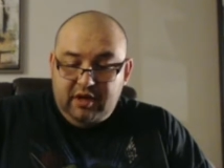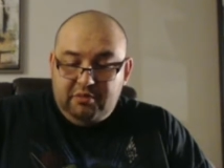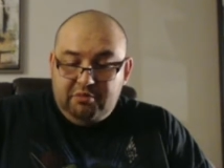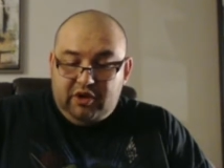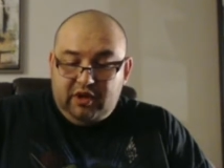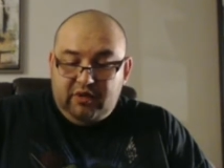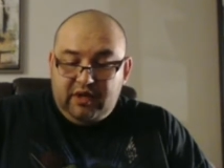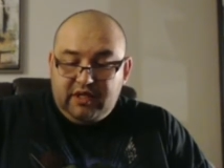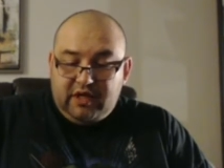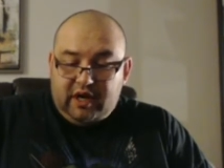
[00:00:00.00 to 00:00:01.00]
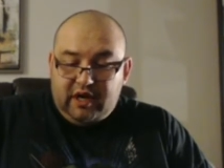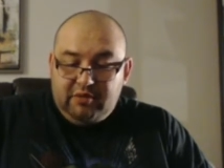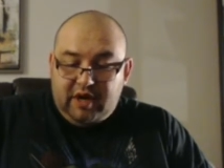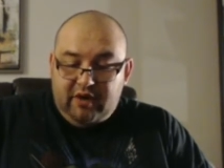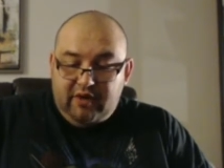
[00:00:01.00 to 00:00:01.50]
but only when targeted
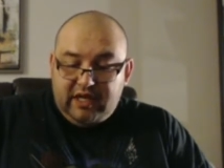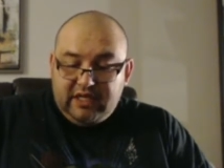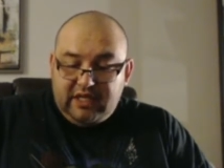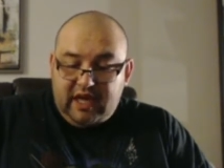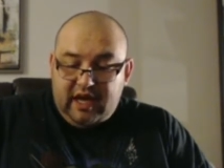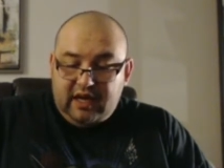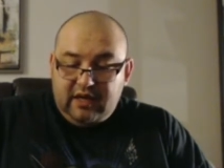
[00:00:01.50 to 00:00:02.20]
by a range attack.